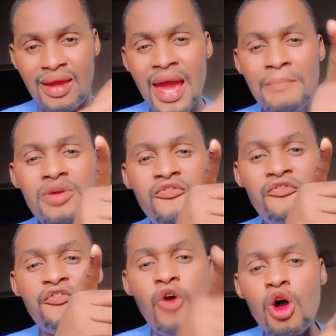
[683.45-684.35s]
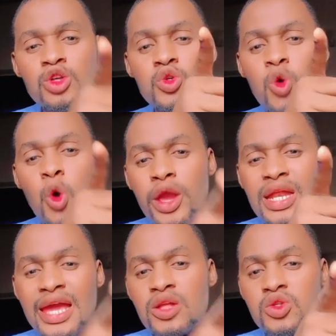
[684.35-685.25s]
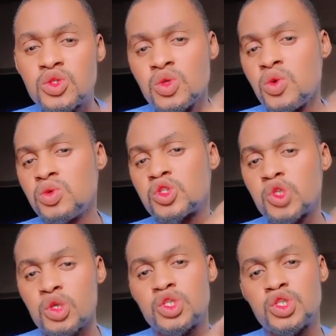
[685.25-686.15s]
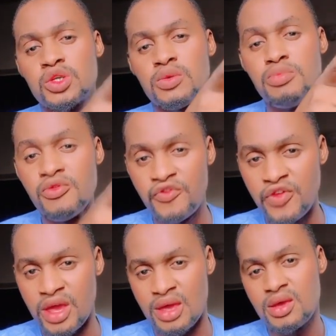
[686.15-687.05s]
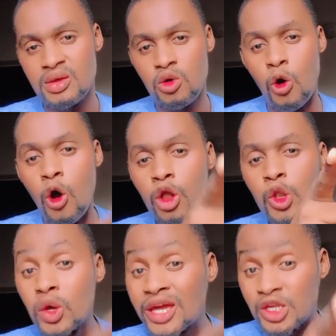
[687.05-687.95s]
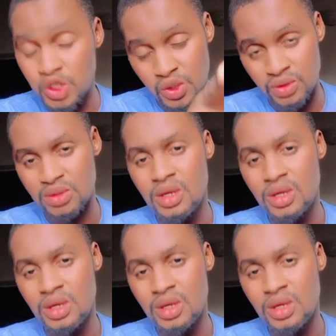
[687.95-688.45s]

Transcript: Before going into such movie or location,